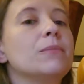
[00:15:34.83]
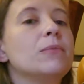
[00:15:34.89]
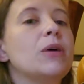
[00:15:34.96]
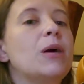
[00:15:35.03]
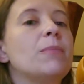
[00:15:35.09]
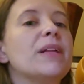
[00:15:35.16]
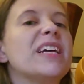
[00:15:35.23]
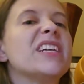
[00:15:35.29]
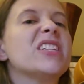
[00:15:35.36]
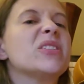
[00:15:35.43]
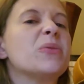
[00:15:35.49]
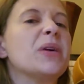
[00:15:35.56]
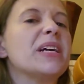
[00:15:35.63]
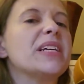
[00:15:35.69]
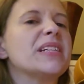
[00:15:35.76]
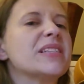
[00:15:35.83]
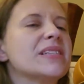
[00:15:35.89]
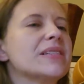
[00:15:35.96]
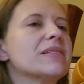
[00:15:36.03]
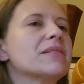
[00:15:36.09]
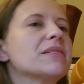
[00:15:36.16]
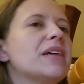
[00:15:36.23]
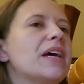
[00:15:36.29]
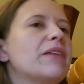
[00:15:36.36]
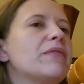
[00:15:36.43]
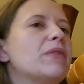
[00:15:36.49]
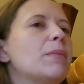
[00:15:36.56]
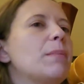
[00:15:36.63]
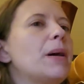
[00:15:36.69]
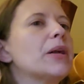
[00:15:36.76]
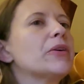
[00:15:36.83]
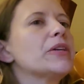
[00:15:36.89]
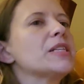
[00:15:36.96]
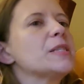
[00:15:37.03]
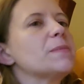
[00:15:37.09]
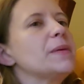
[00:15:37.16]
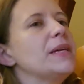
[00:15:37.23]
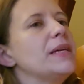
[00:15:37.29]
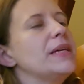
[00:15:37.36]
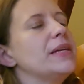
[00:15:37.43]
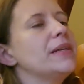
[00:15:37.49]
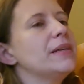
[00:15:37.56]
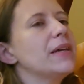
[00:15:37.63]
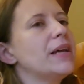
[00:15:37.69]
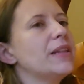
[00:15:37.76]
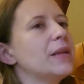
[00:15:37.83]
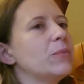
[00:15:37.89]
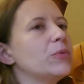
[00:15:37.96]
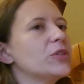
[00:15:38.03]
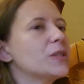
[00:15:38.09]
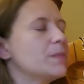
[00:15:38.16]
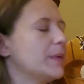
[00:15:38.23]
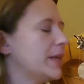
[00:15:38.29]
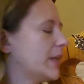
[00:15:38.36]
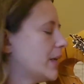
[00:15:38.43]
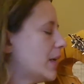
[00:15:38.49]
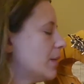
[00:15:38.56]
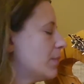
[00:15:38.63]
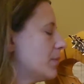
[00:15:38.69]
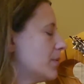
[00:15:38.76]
I'll play it twice, kind of a moderate speed, and then we'll speed it up.